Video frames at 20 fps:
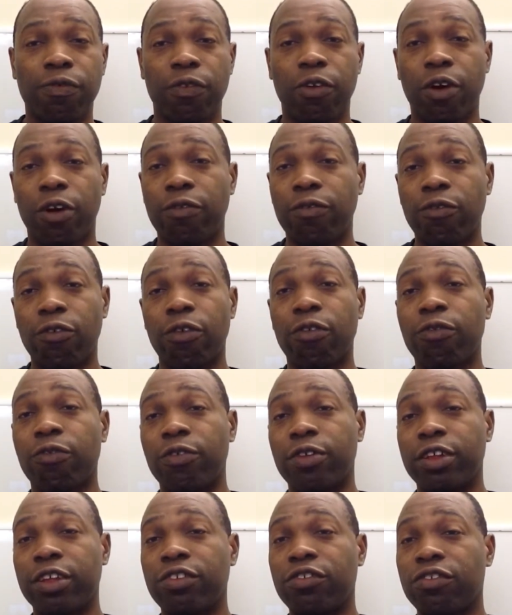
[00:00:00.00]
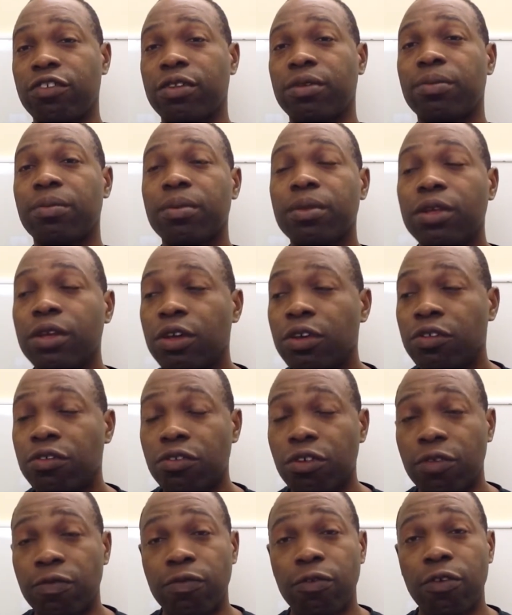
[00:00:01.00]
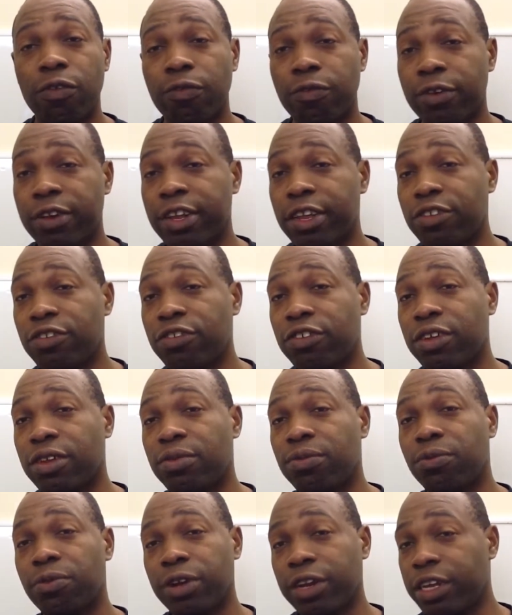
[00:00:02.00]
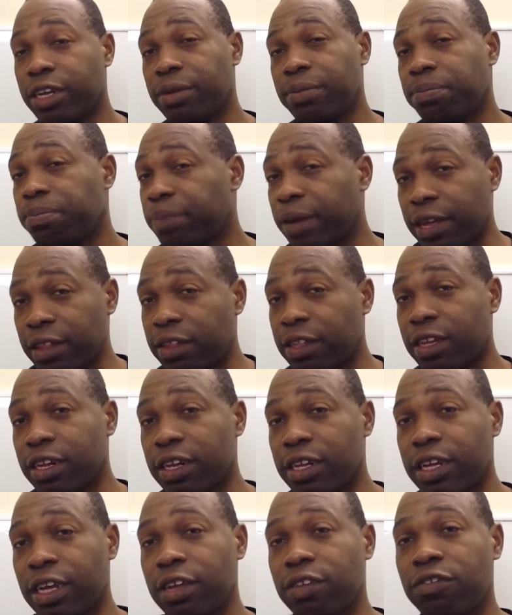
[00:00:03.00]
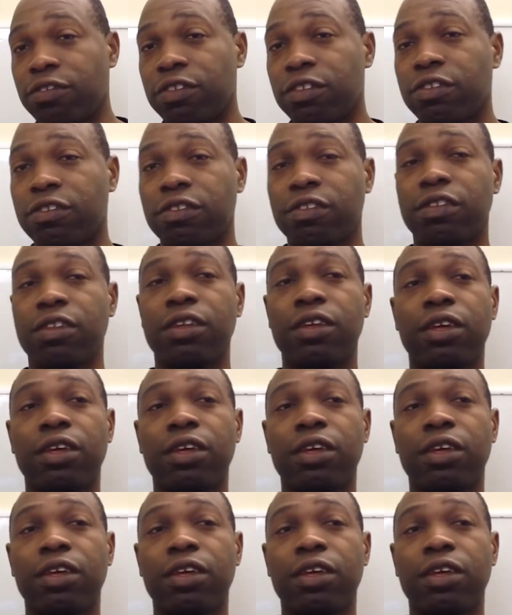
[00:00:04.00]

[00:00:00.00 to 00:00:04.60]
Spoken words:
our 4th retention. So the 4th retention really basically is just